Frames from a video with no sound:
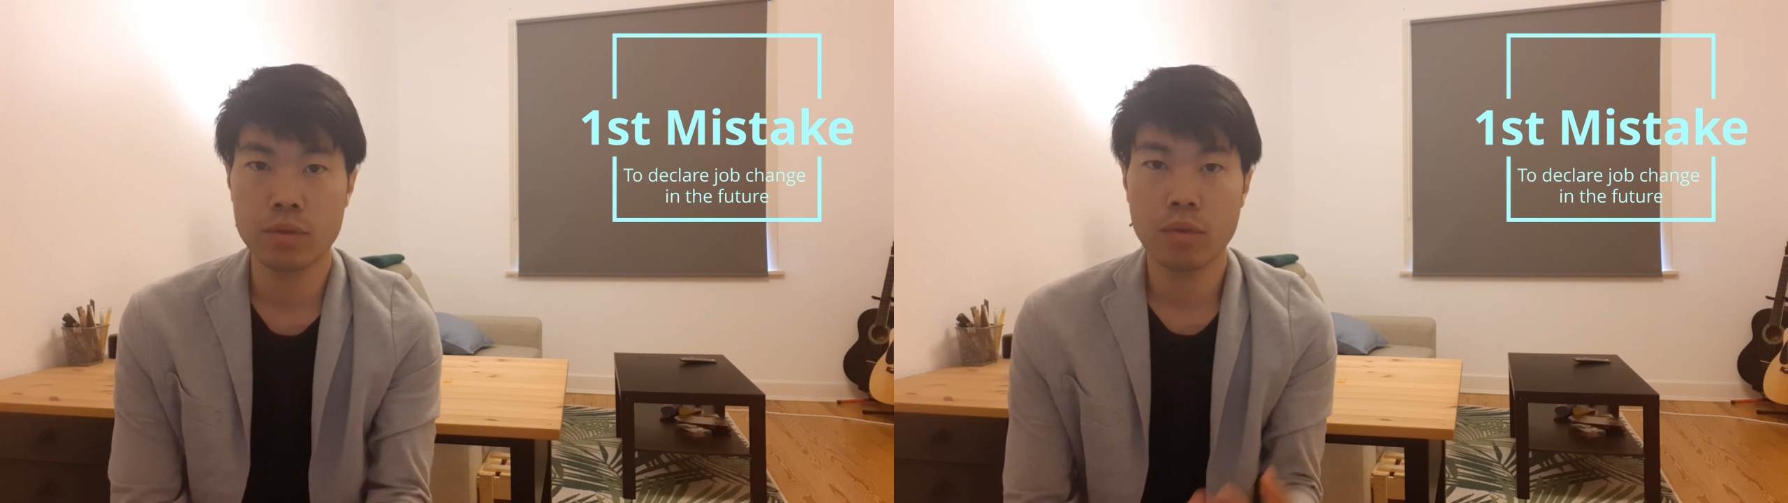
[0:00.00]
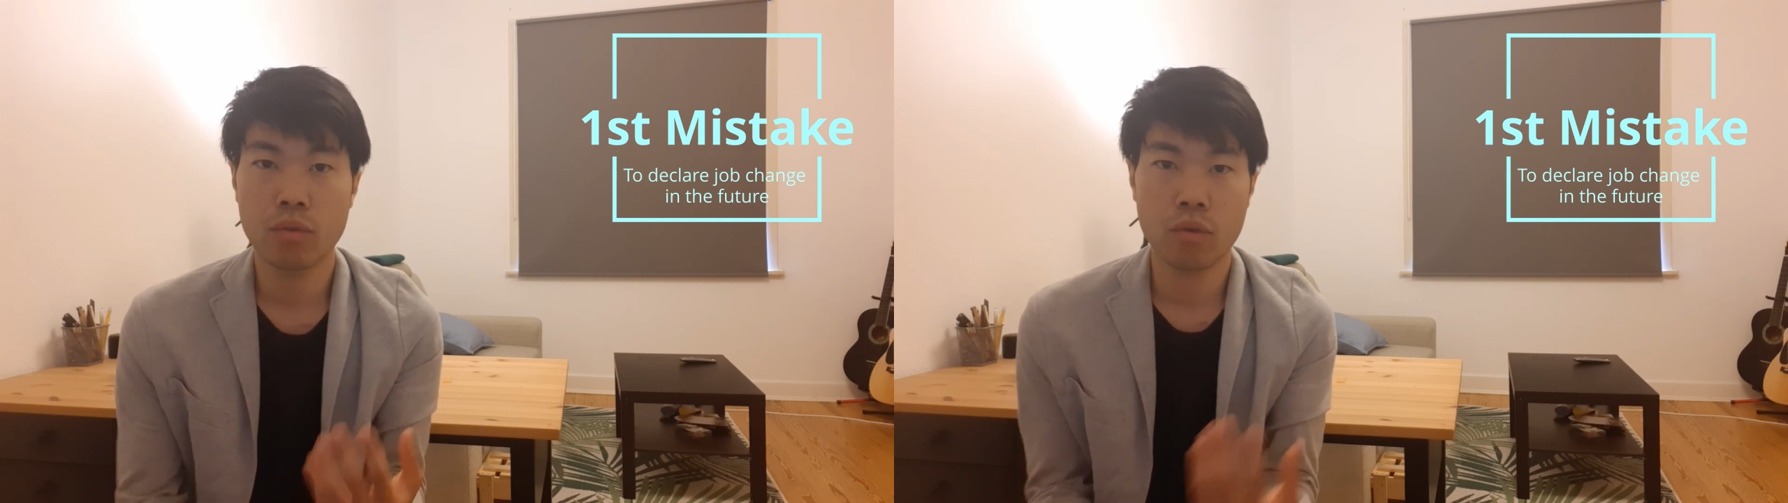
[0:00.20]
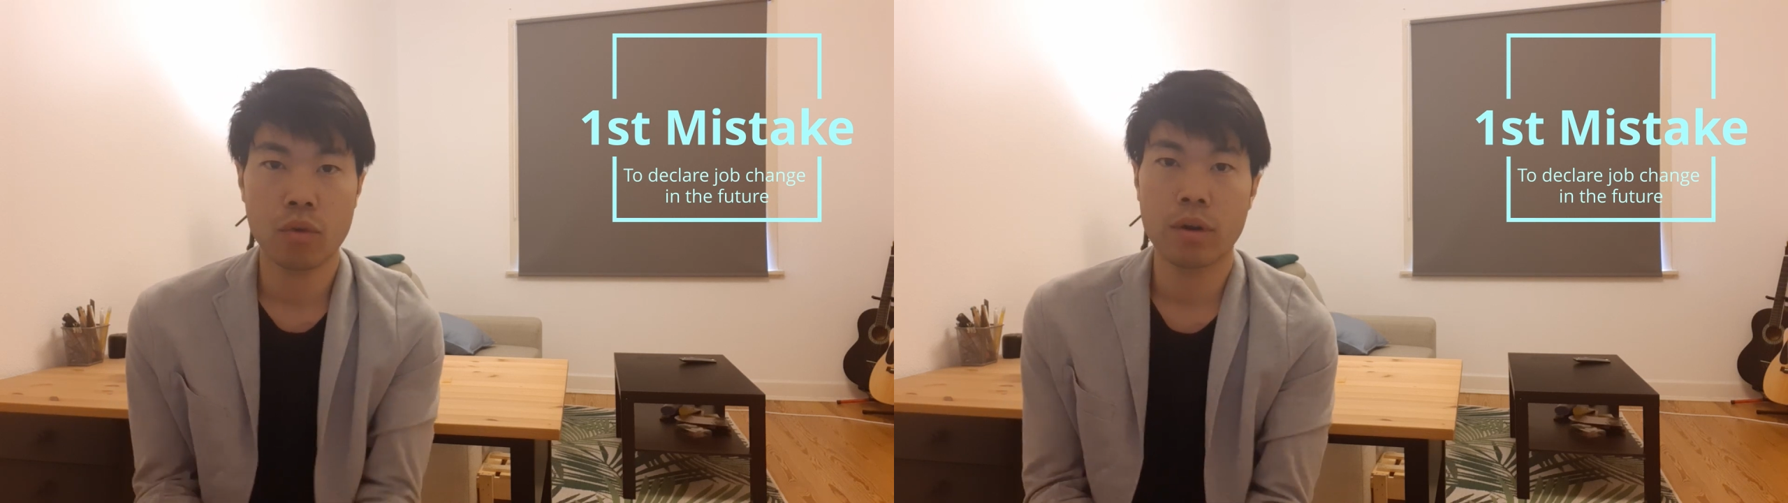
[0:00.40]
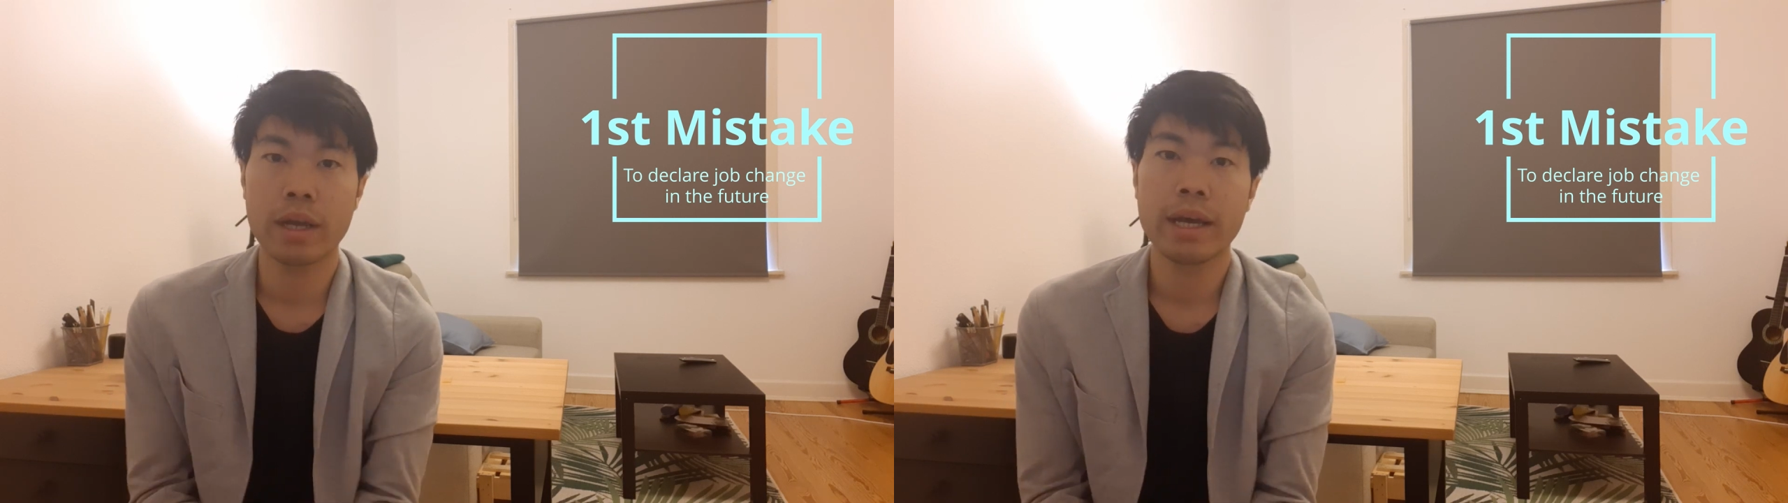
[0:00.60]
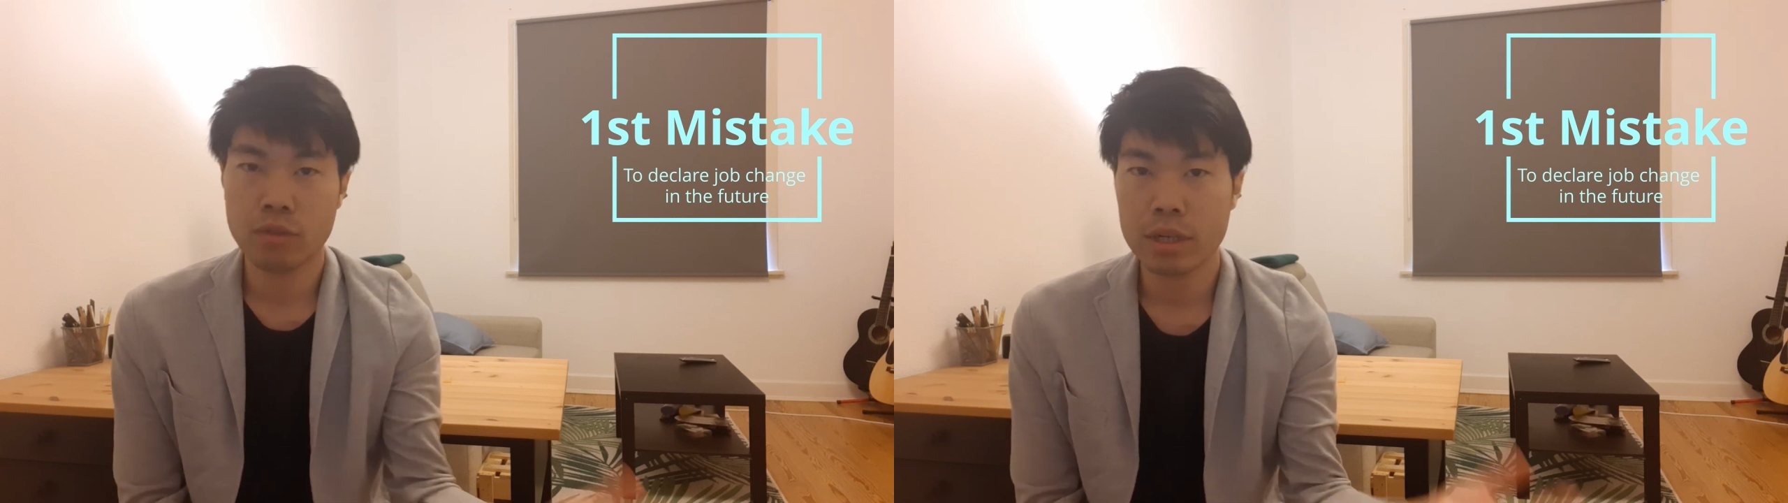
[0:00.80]
for
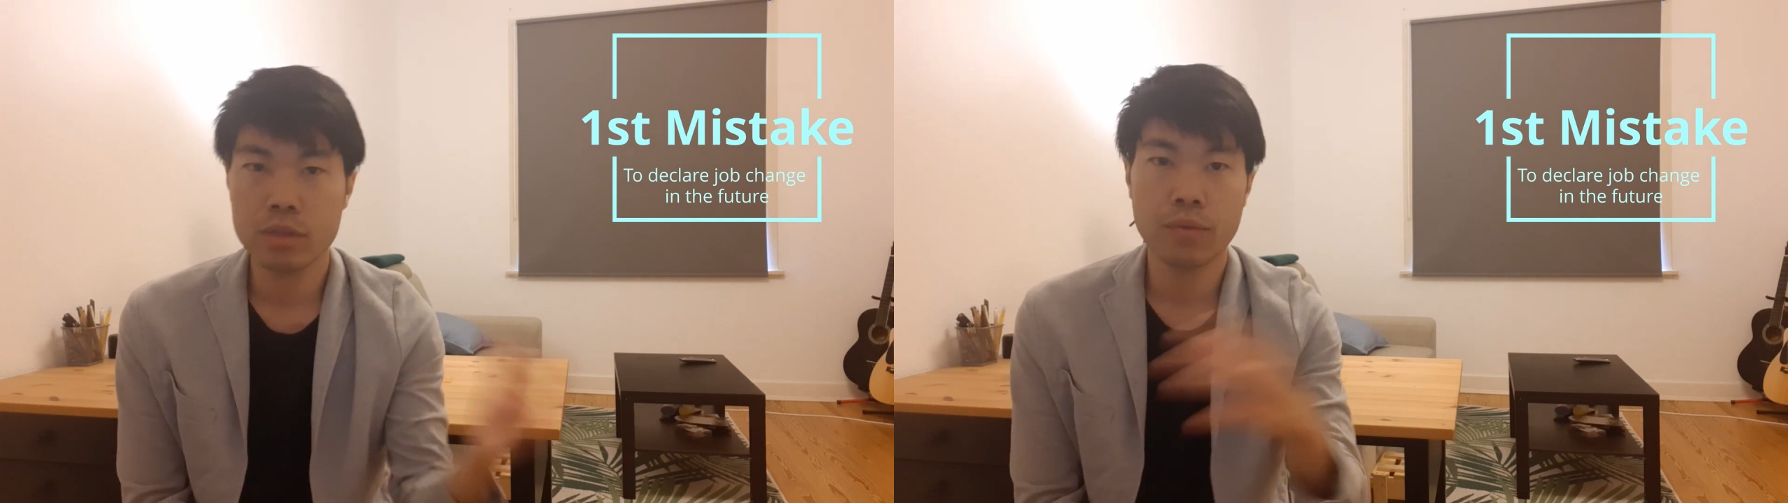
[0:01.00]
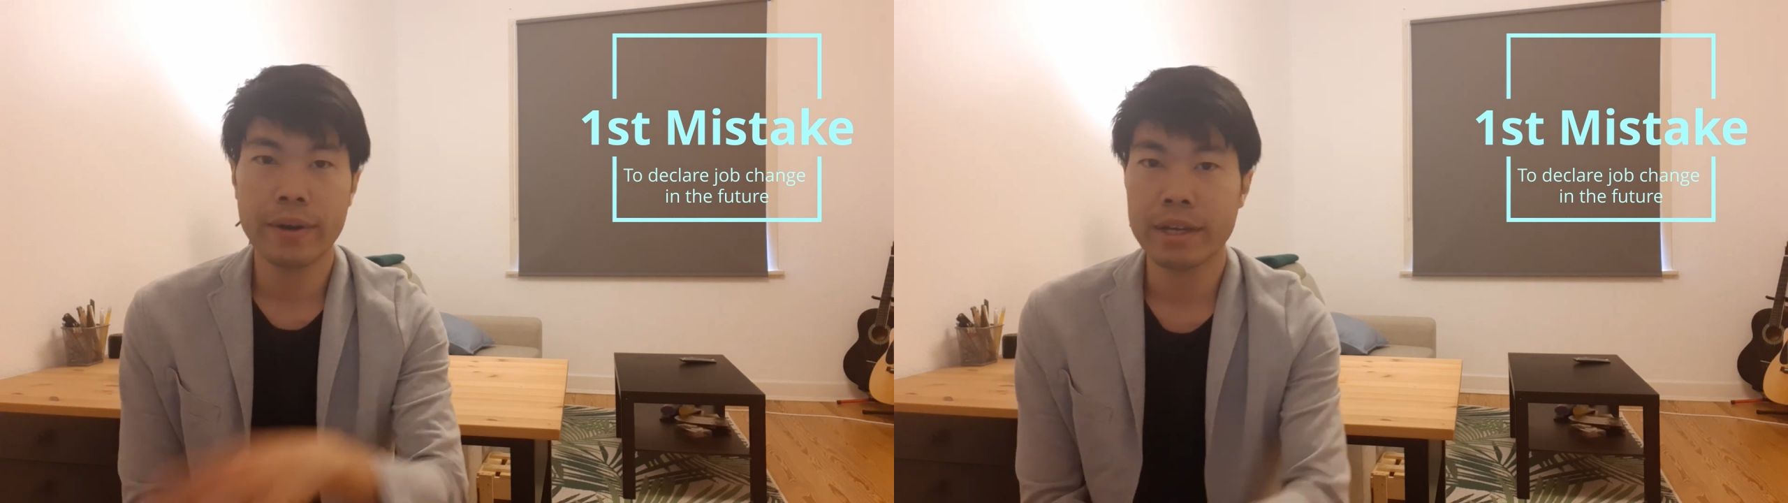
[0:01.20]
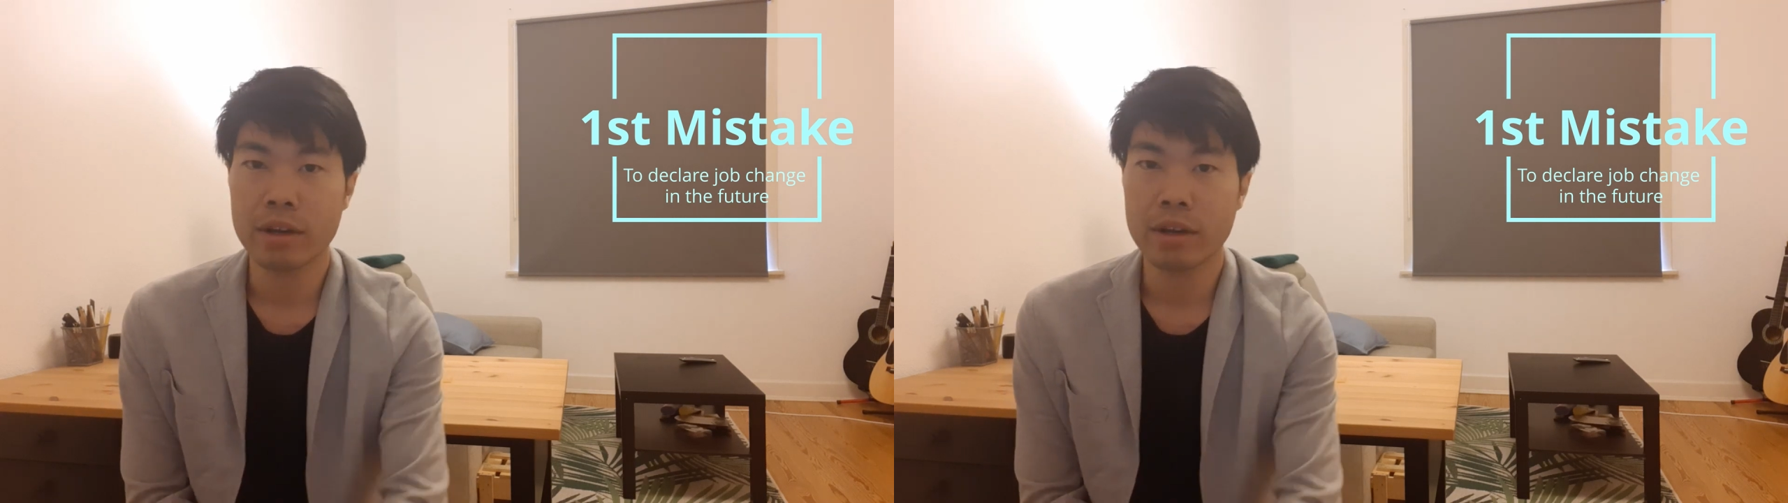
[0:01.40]
transferring